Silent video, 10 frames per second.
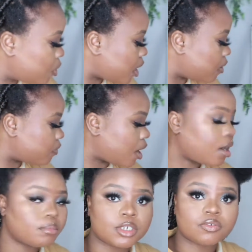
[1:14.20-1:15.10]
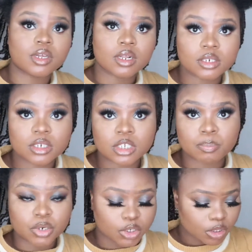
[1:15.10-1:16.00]
have difficulties
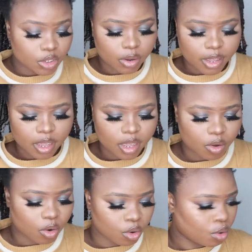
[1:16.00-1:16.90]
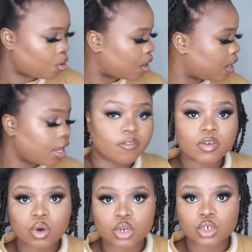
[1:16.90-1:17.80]
portioning your hair or having
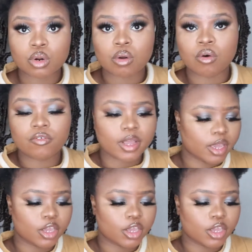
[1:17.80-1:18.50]
control over hair,